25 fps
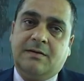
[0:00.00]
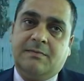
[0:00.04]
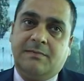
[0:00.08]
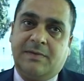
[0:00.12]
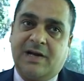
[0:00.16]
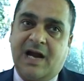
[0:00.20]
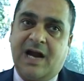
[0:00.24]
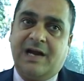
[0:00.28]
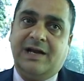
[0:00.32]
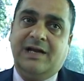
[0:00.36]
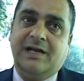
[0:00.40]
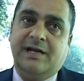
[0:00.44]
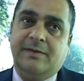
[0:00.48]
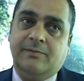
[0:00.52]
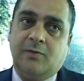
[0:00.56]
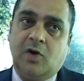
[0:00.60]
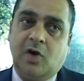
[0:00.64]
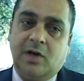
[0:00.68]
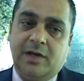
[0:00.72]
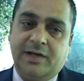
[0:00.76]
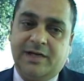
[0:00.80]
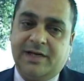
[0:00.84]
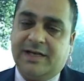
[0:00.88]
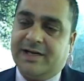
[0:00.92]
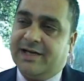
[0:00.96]
brand name
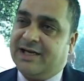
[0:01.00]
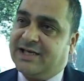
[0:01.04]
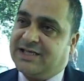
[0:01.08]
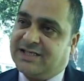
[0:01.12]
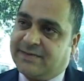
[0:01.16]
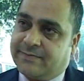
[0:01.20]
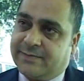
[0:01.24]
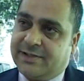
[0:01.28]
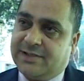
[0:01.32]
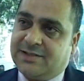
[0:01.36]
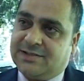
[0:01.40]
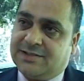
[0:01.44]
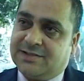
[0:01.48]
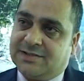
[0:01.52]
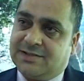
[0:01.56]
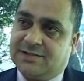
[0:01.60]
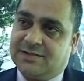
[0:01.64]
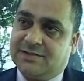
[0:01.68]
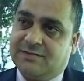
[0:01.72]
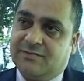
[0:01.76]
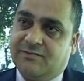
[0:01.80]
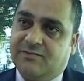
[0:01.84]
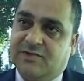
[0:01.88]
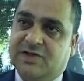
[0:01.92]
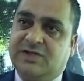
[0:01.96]
Holiday Inn
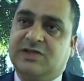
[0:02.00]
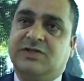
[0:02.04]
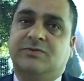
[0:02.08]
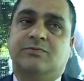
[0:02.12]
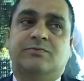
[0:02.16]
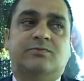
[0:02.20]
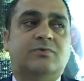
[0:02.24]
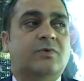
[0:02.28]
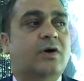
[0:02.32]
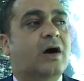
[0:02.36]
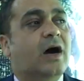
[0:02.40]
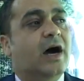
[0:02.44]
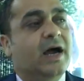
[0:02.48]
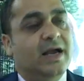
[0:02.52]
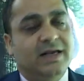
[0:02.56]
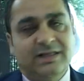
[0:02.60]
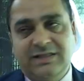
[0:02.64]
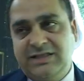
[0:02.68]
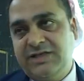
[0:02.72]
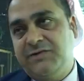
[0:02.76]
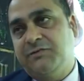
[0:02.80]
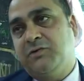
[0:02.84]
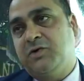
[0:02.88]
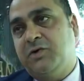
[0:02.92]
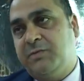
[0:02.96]
Express which
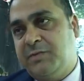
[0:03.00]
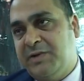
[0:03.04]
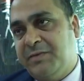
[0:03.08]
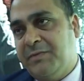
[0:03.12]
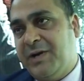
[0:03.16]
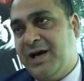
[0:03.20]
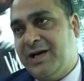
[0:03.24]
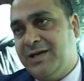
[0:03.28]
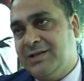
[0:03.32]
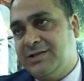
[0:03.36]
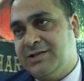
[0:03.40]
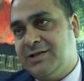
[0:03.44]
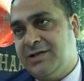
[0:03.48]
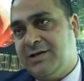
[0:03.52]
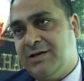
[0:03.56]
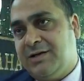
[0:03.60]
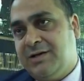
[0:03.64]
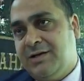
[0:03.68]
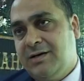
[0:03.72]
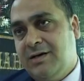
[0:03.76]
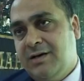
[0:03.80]
IHG would be managing